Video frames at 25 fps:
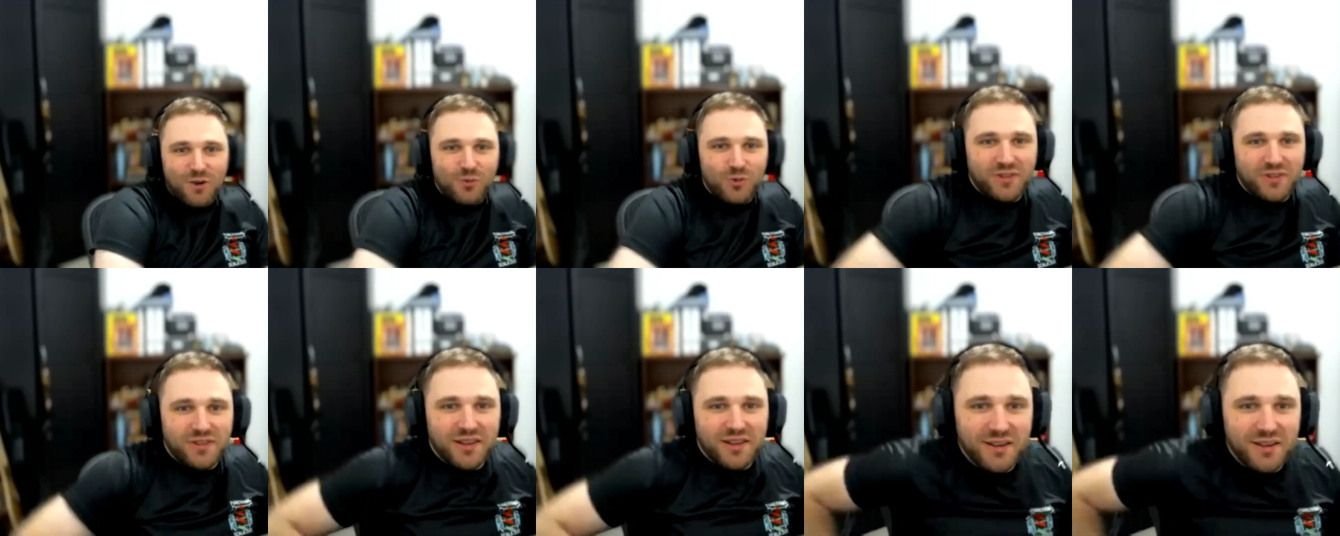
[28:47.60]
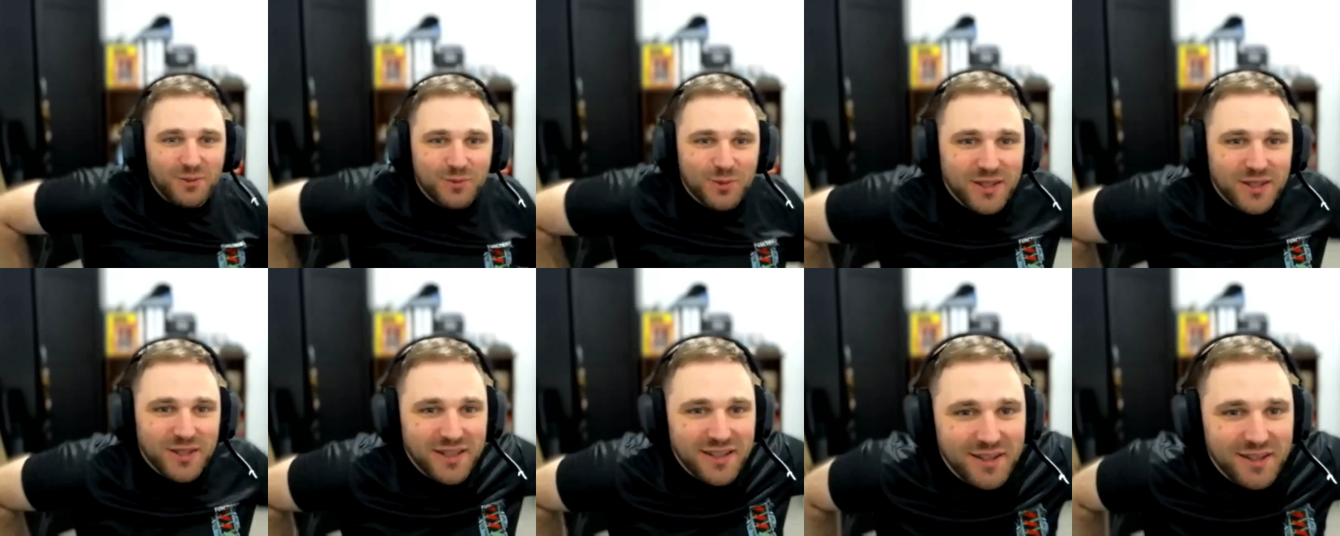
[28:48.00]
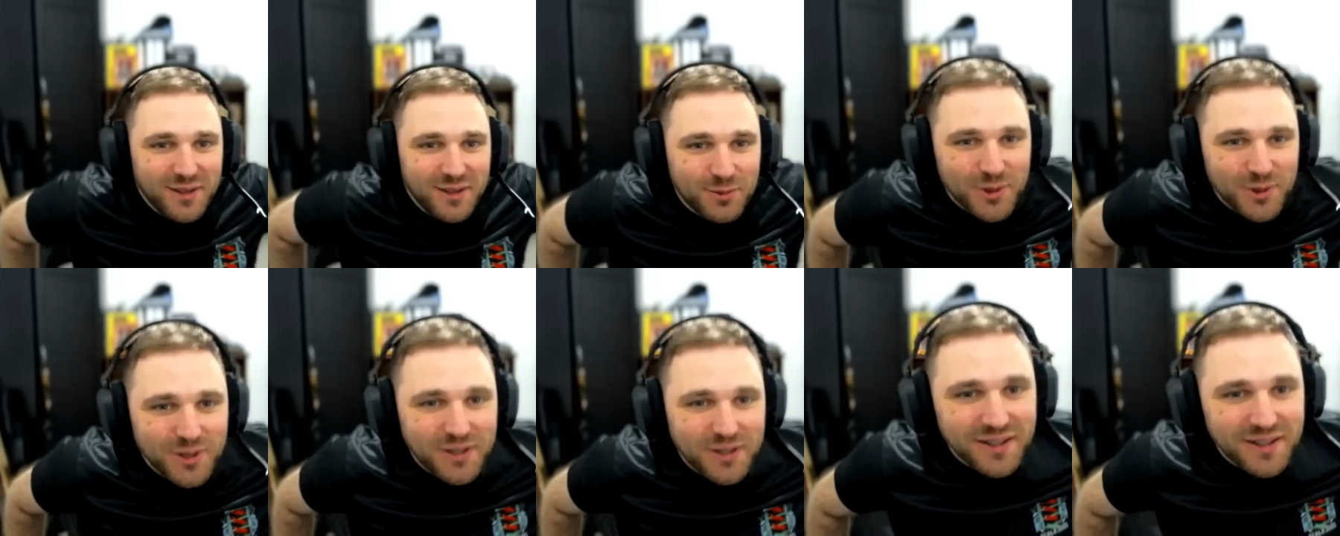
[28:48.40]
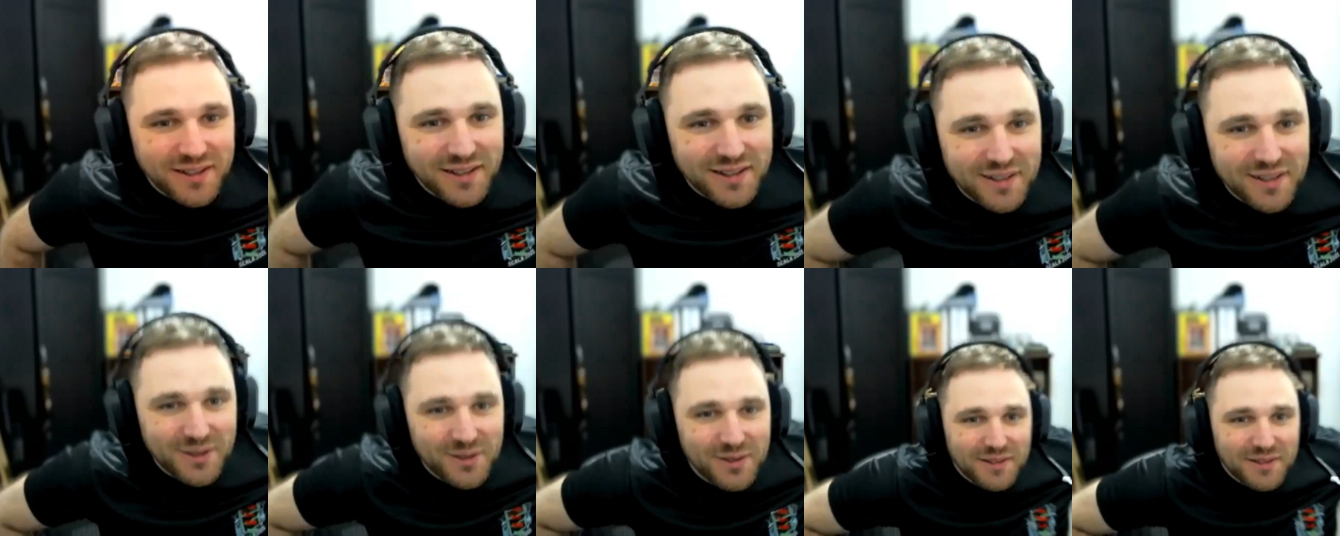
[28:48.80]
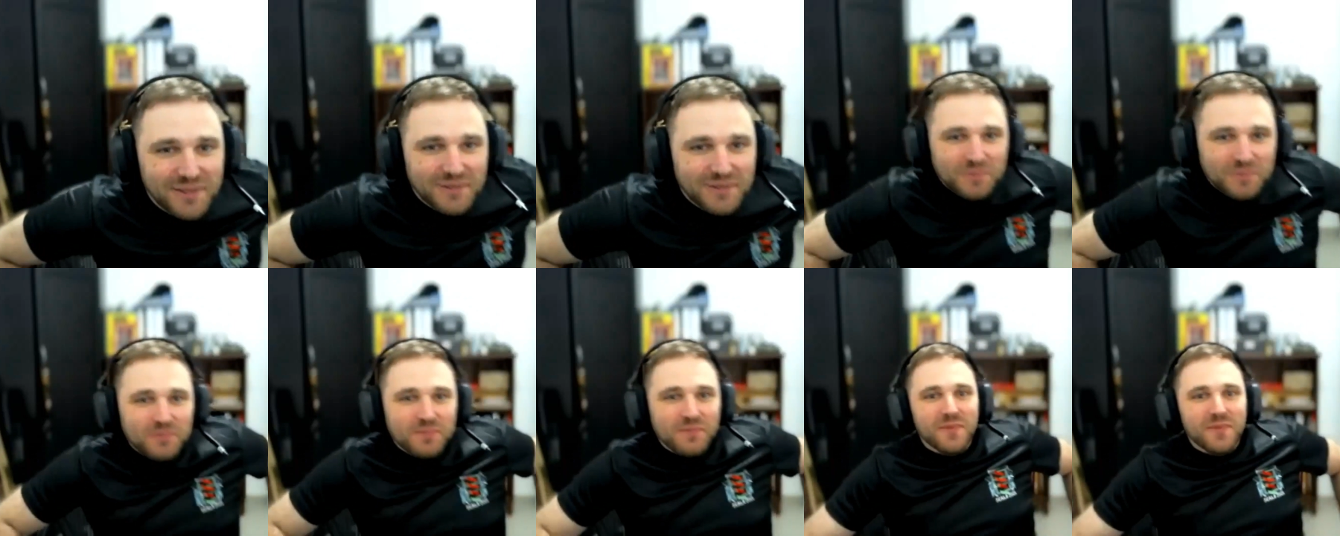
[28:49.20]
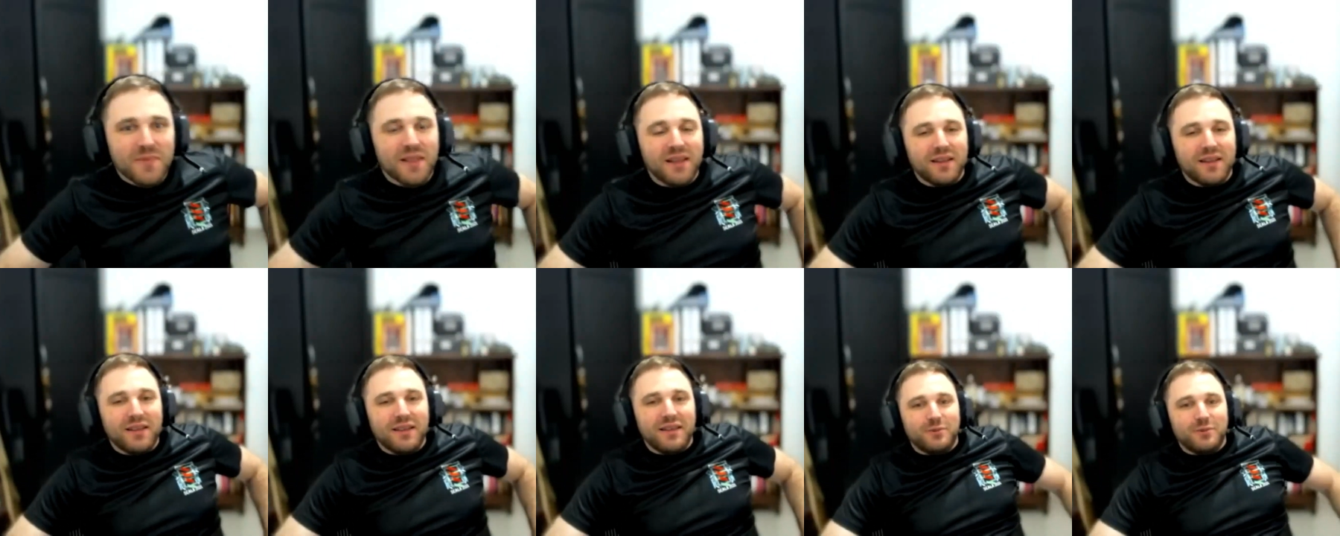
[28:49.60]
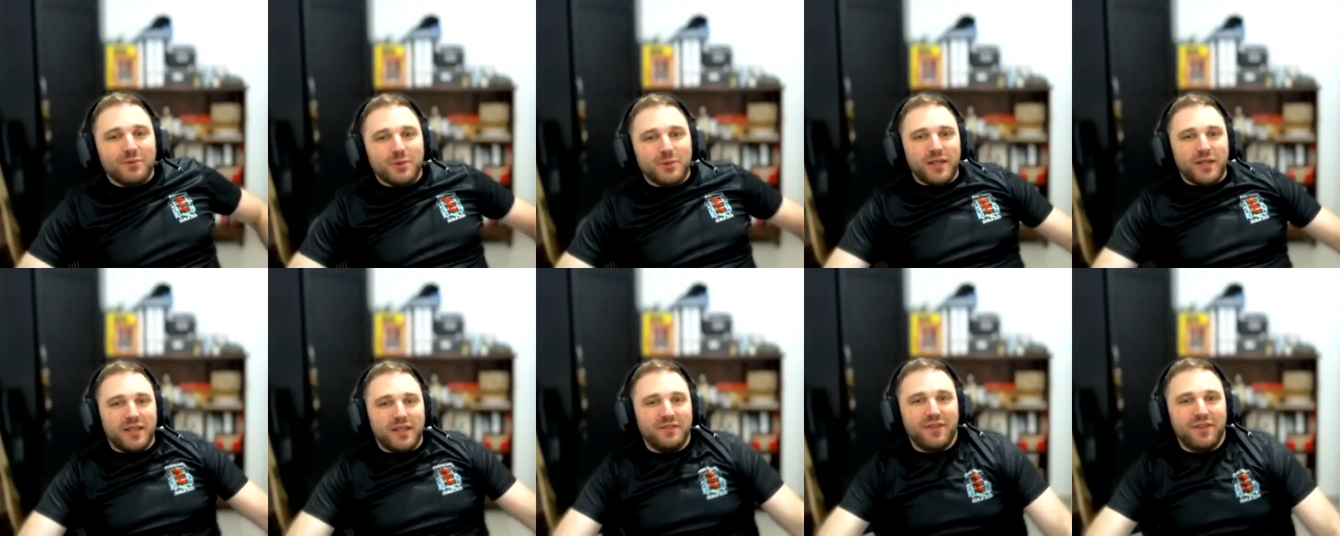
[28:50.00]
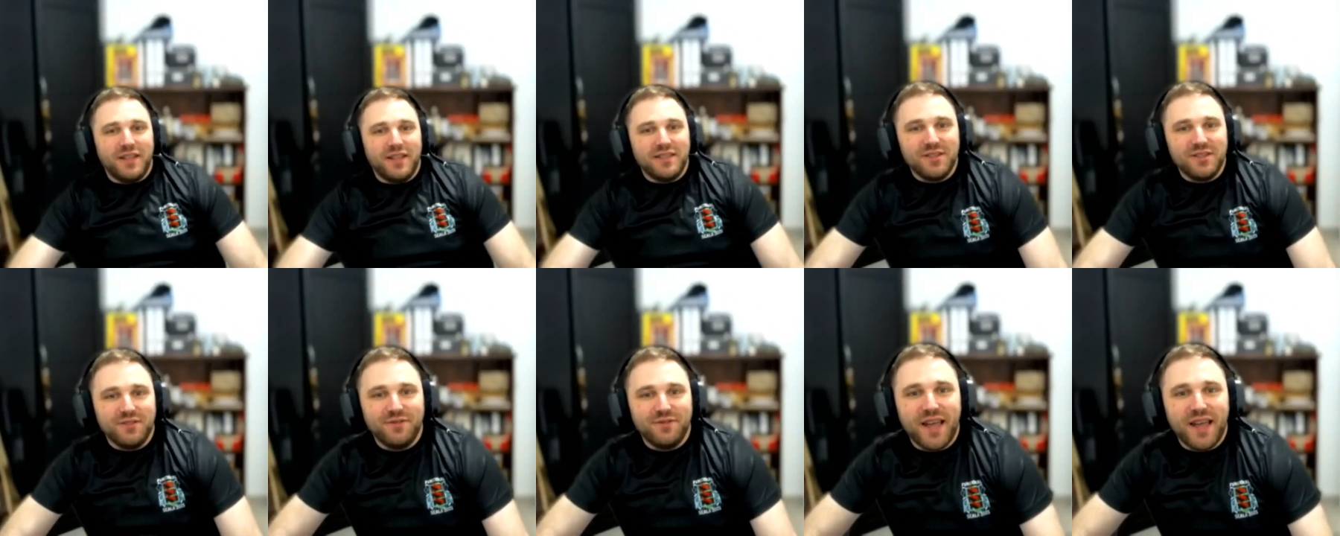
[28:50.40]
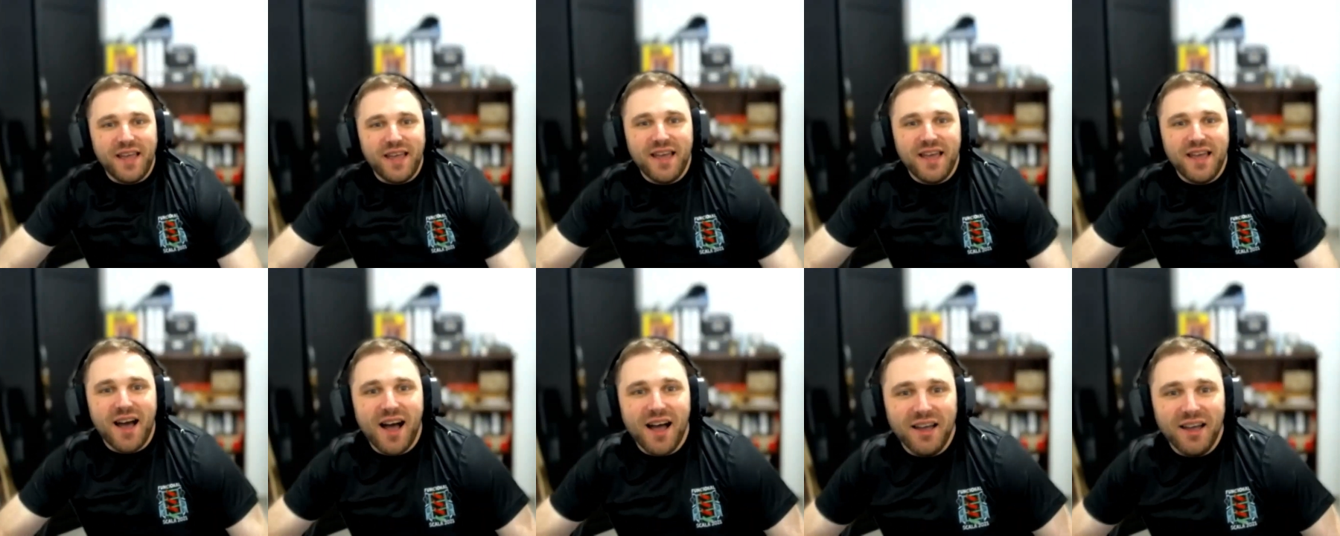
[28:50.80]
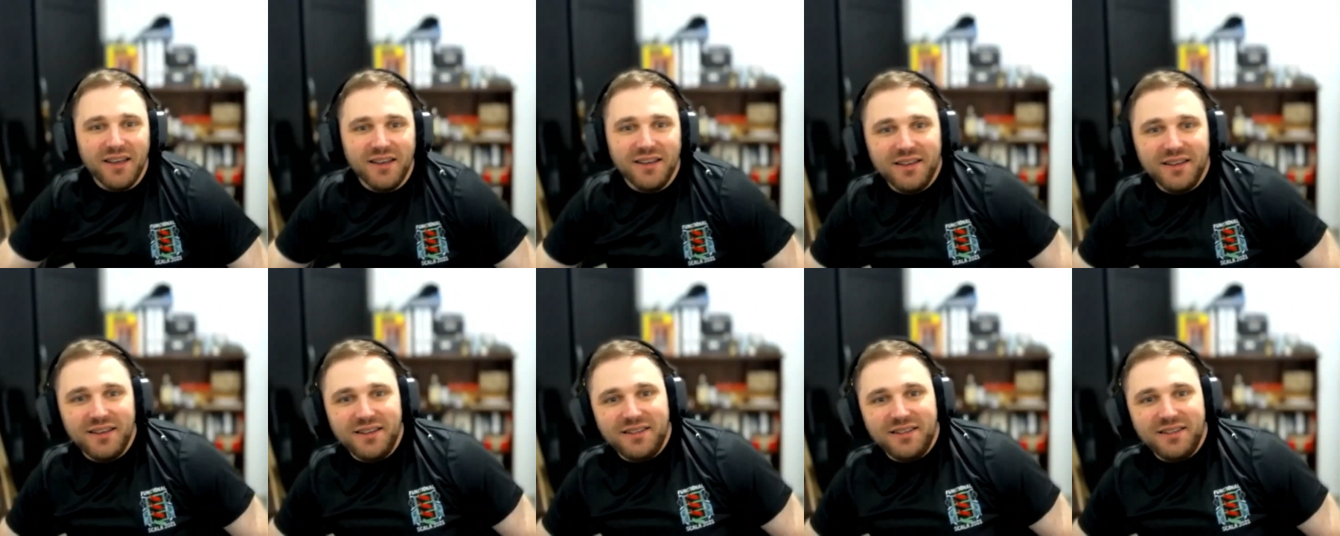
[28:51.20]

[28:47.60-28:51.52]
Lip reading: with the advance of AI,